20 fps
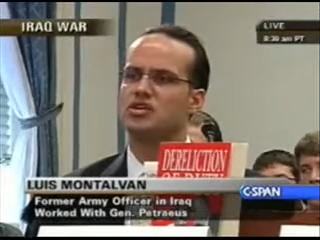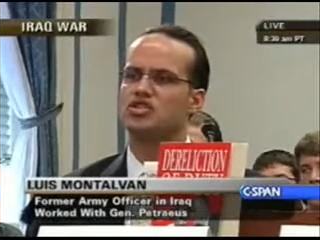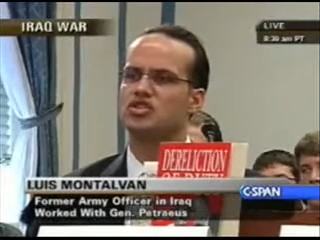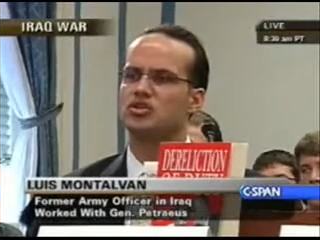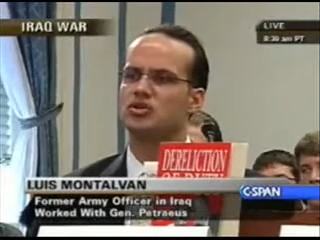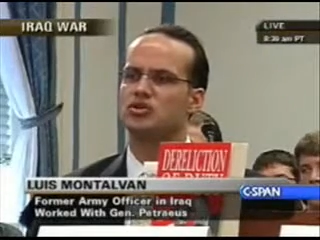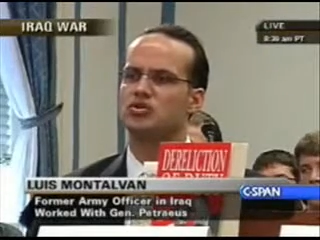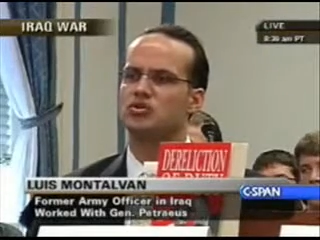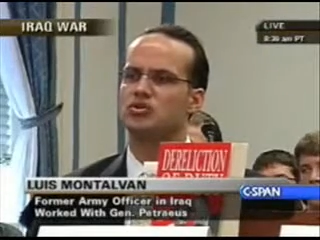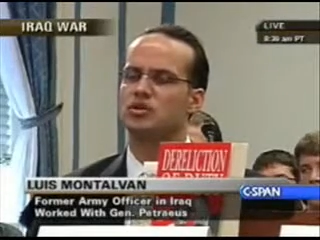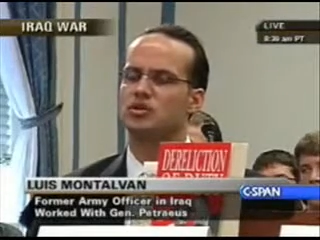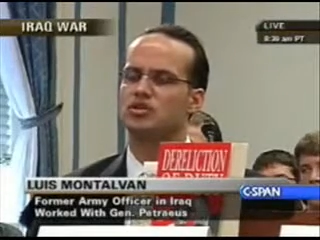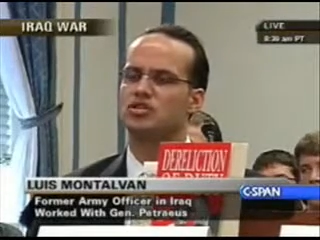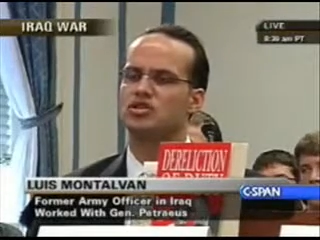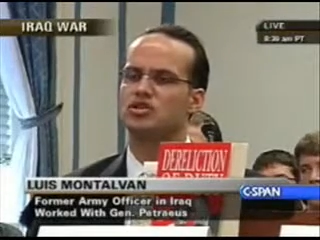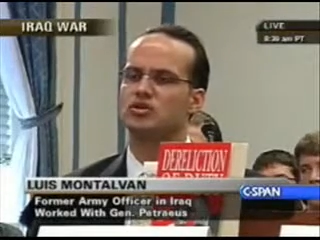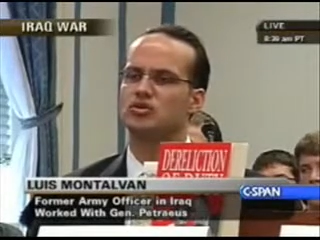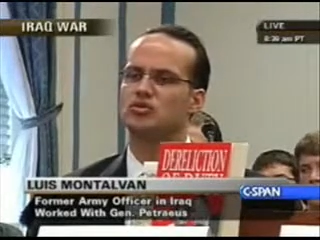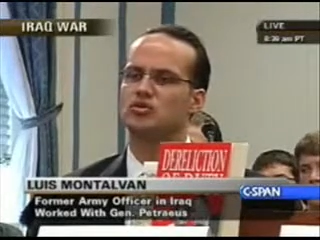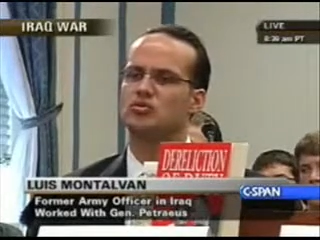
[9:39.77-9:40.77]

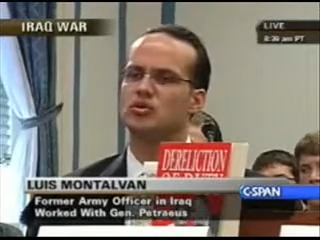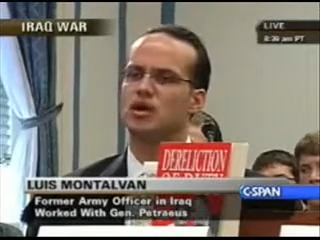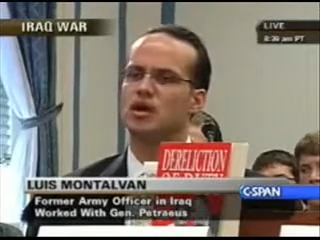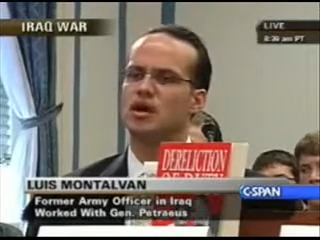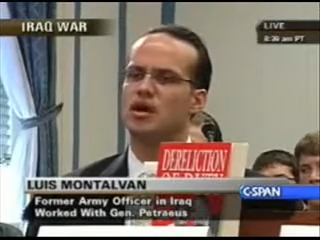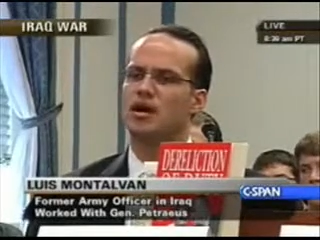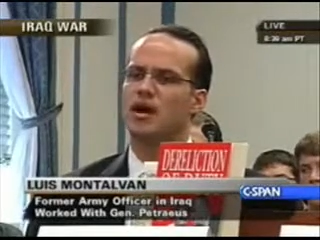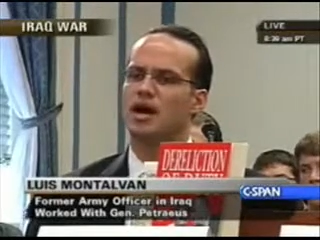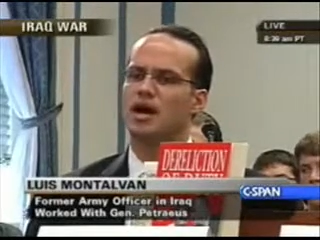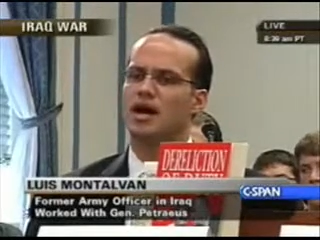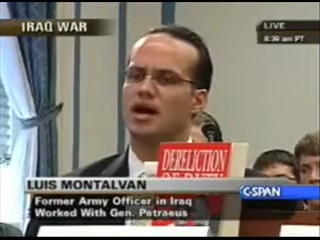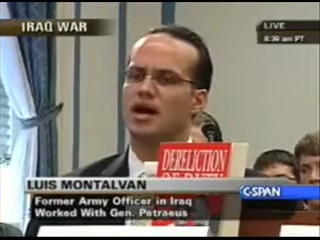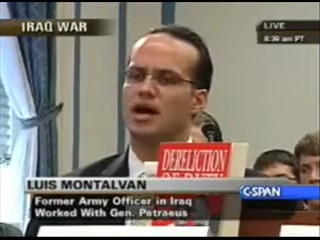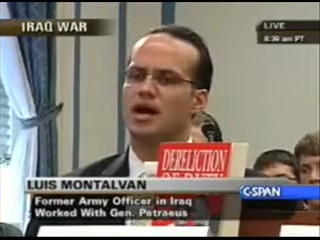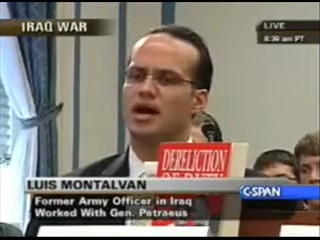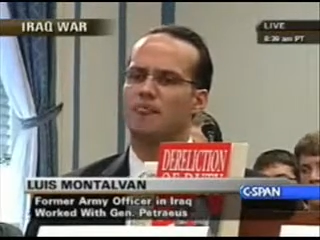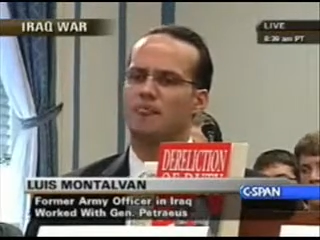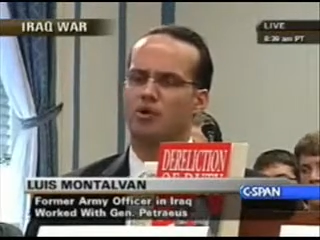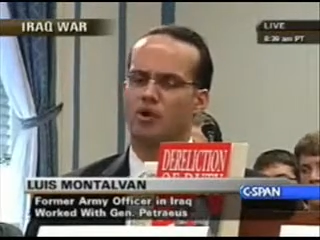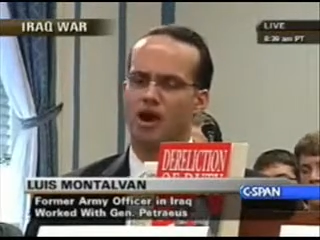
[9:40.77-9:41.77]
to
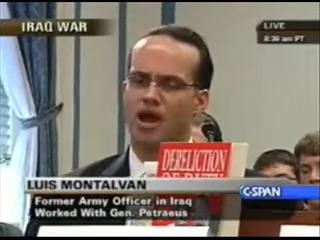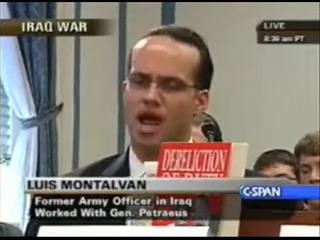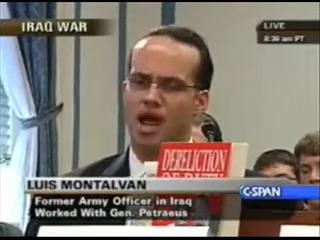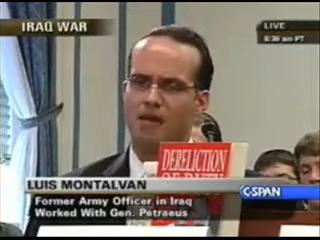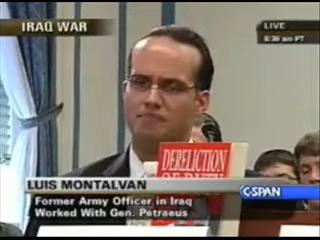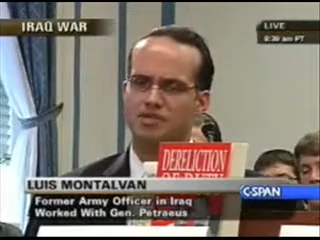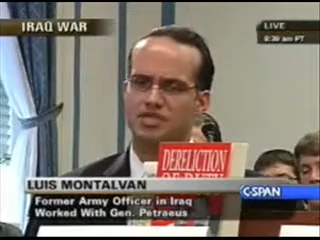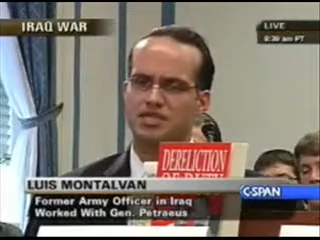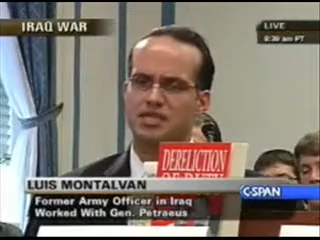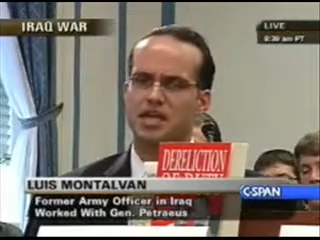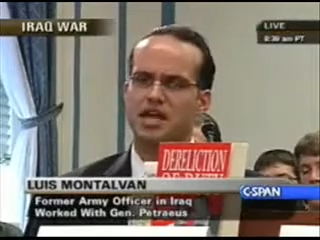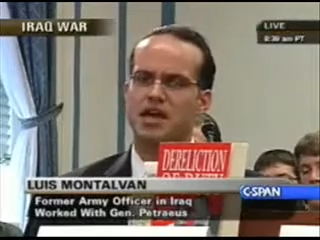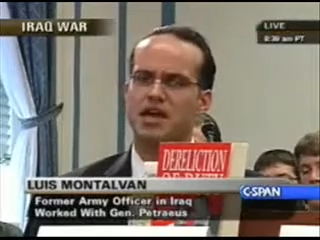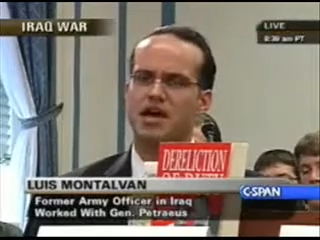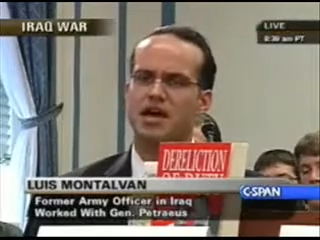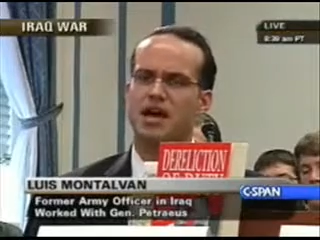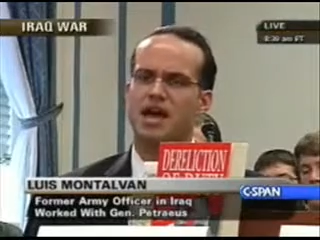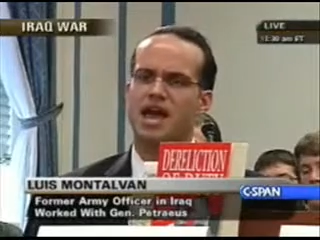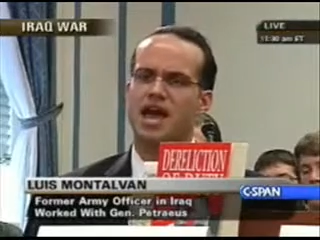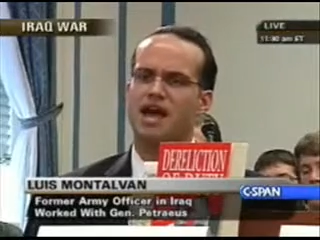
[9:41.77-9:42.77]
perhaps
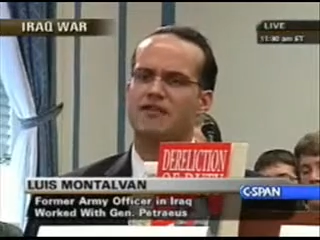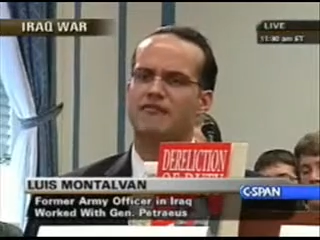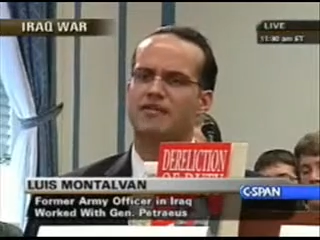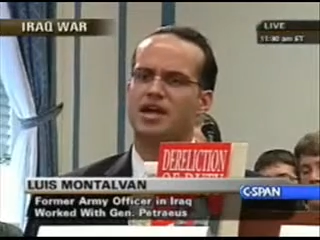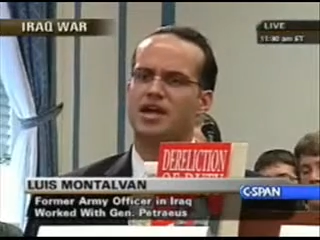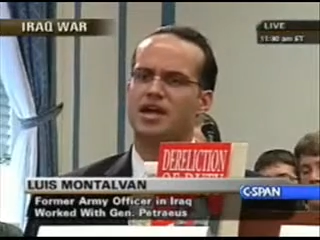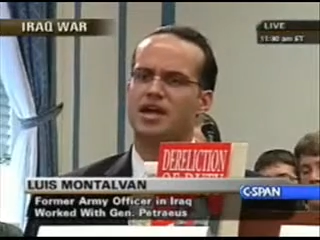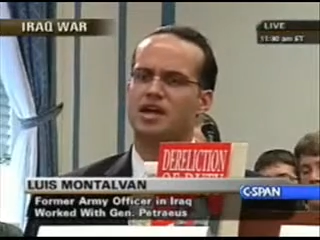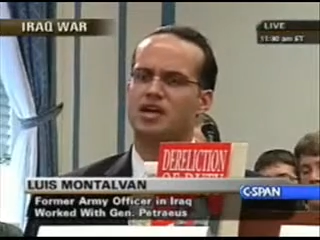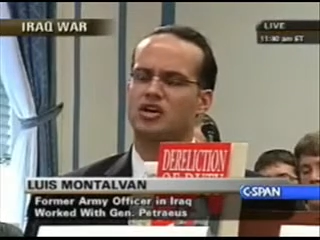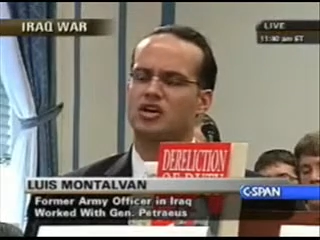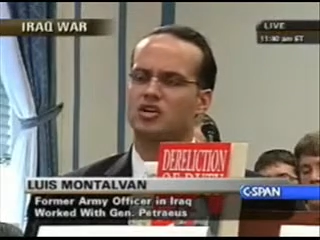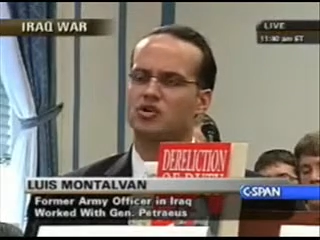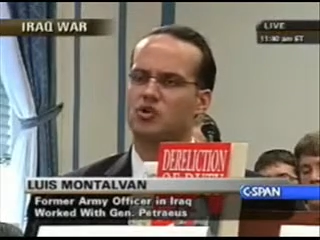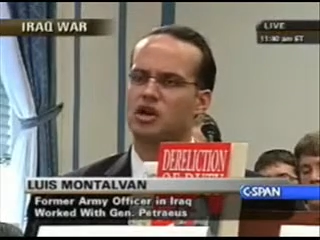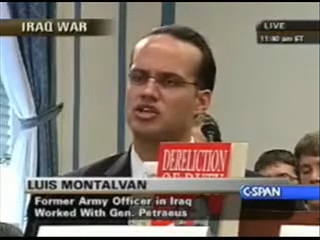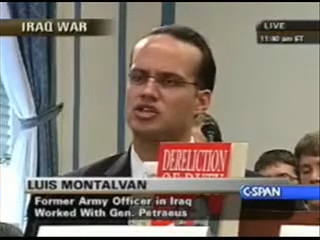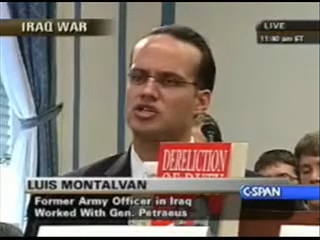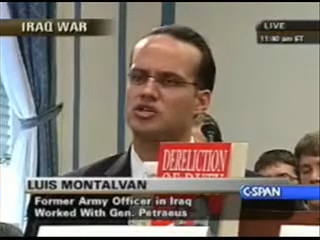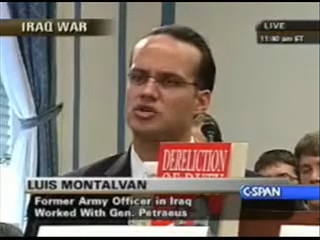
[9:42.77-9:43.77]
have a
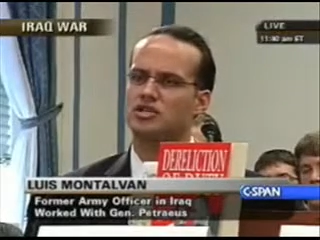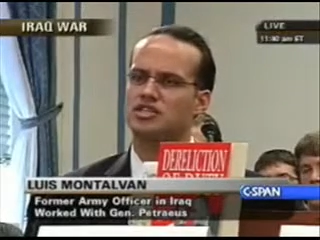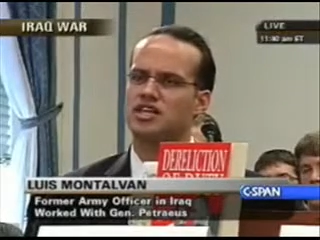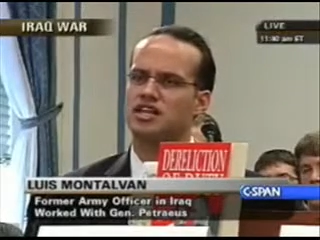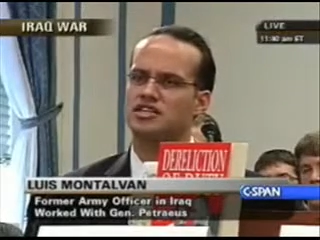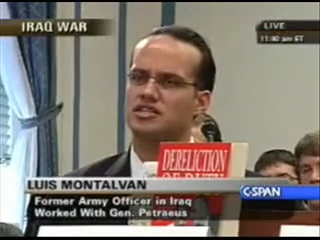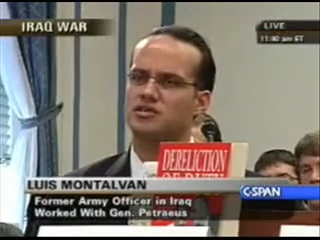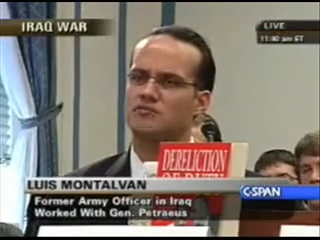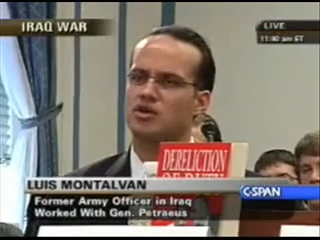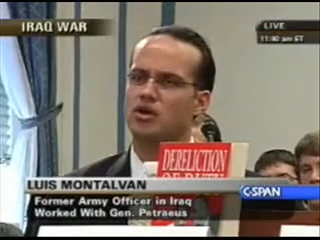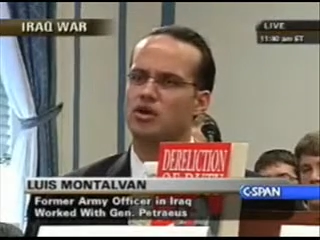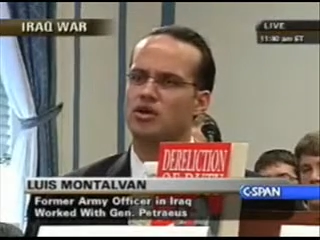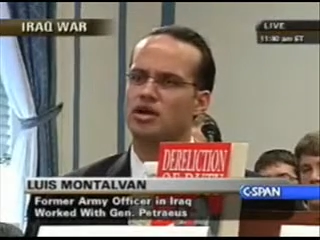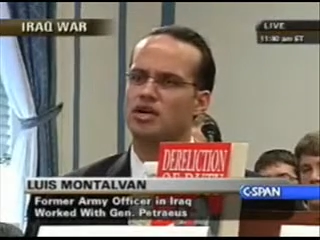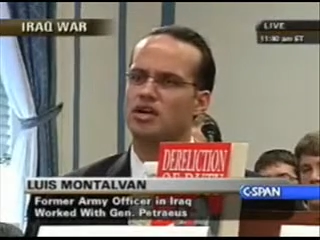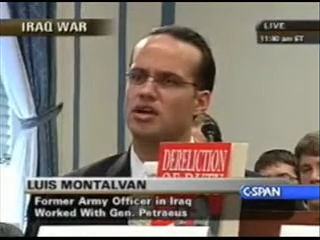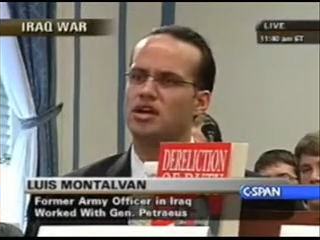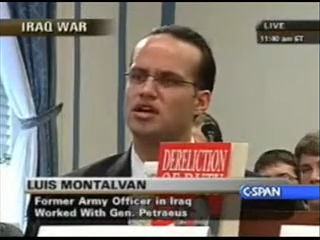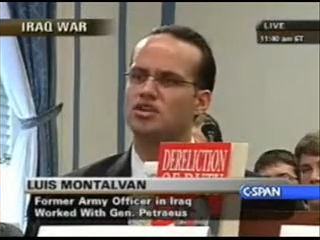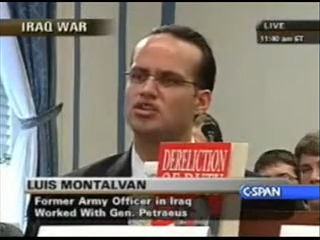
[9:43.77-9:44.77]
congressional
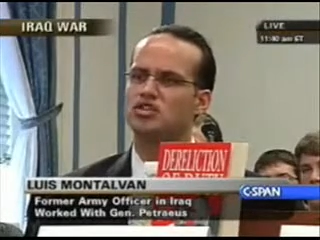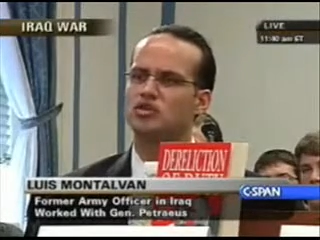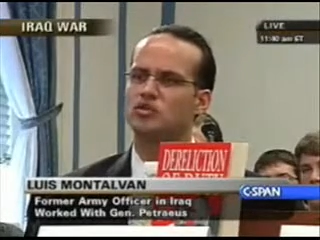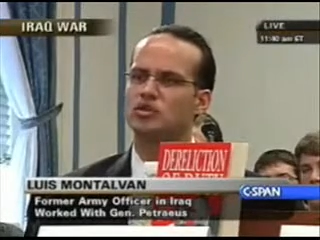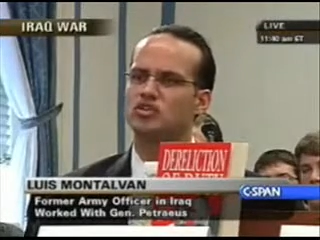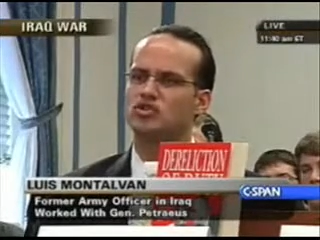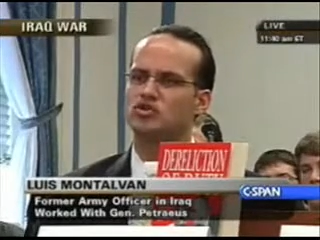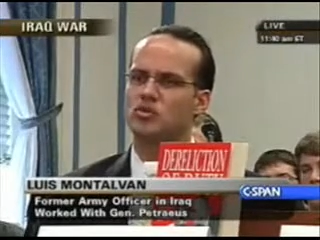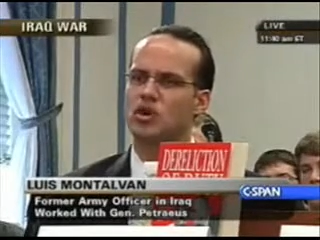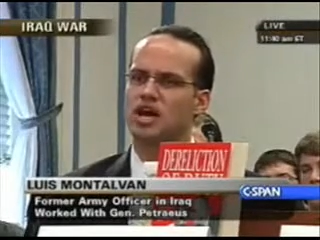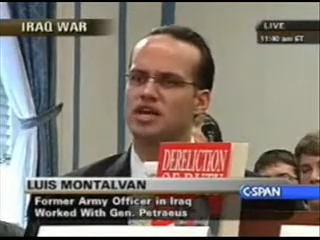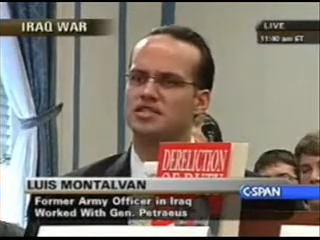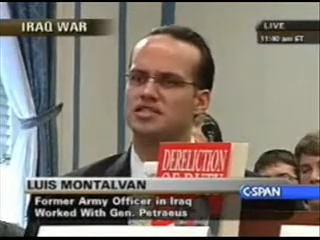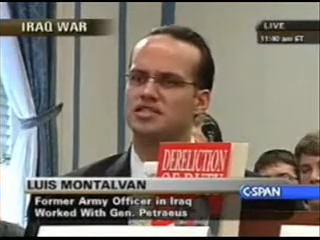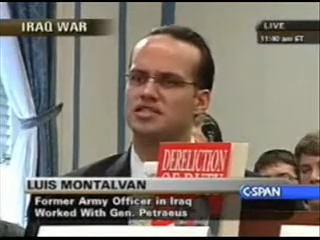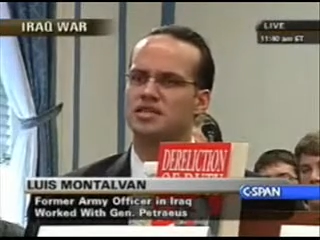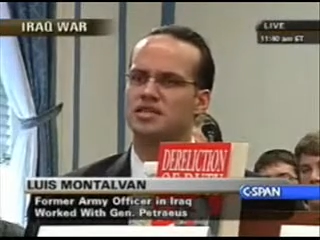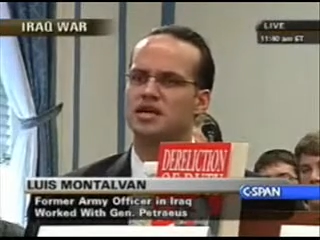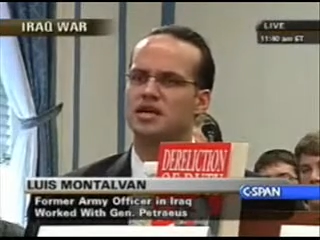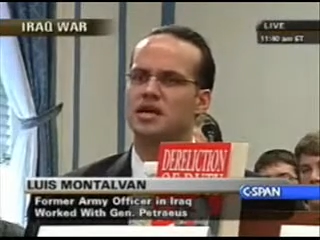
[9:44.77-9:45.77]
testimony to
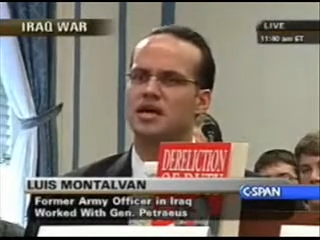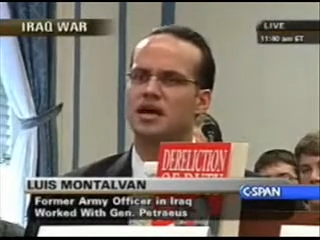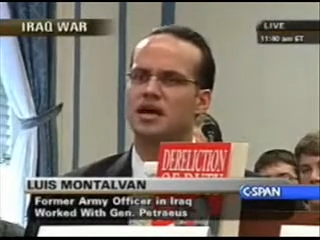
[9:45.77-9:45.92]
address